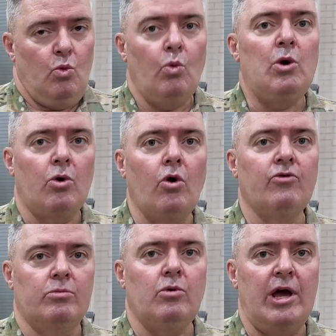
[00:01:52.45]
we
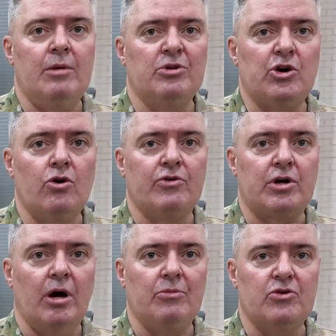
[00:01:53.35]
were able to
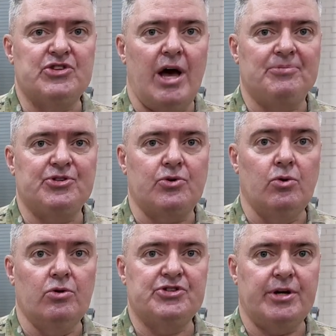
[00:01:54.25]
overcome those
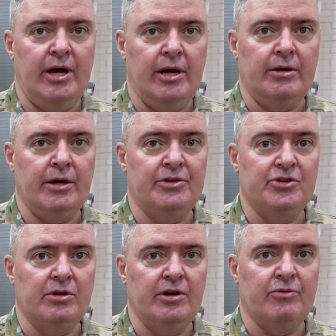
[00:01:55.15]
obstacles and
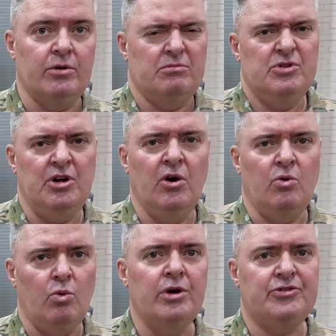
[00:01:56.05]
deliver,
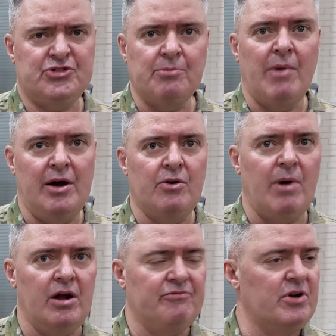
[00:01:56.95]
with some minor
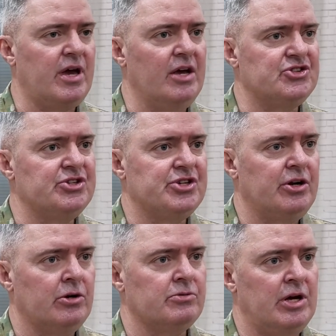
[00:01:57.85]
modifications in
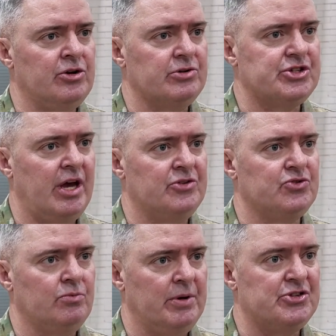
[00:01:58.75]
our
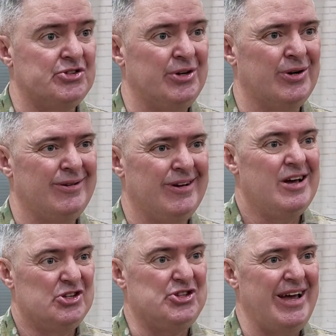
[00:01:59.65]
schedule, but still
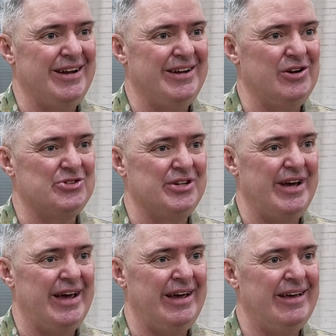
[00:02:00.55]
standing here
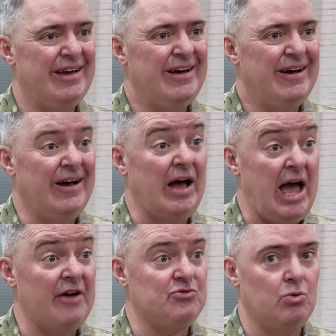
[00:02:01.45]
today
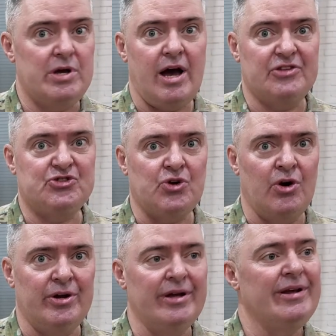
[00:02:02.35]
after we got
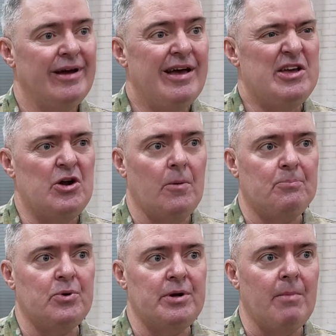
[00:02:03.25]
started,
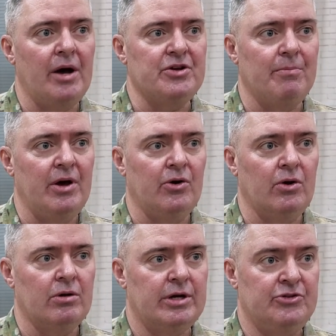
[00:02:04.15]
pretty
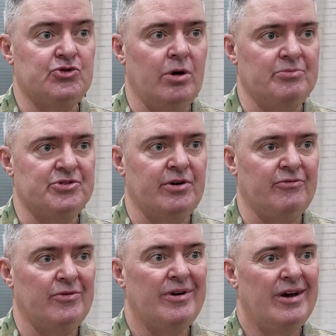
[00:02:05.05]
monumental in terms of
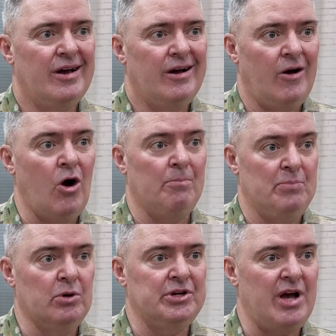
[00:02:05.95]
our
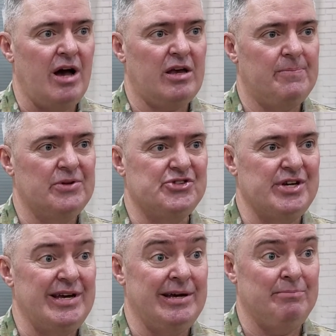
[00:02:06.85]
building
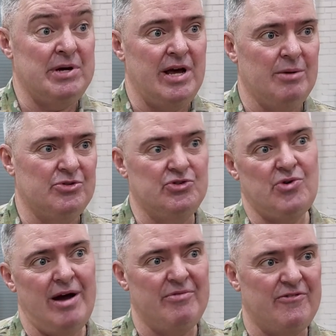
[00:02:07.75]
occupancy and being able to
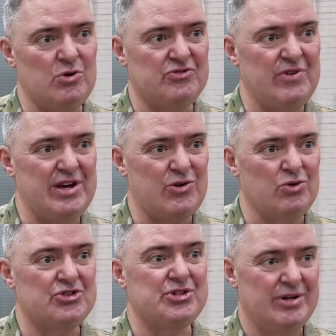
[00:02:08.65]
drive the first
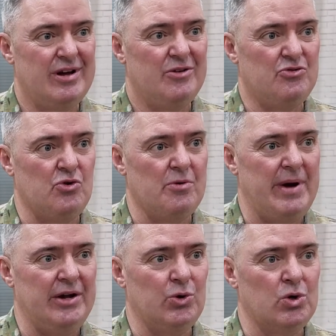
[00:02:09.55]
vehicles through the
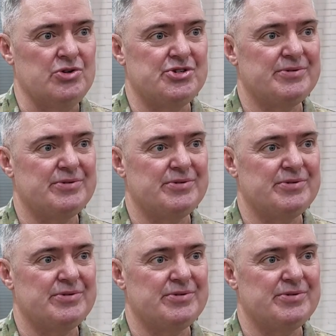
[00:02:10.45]
bay doors.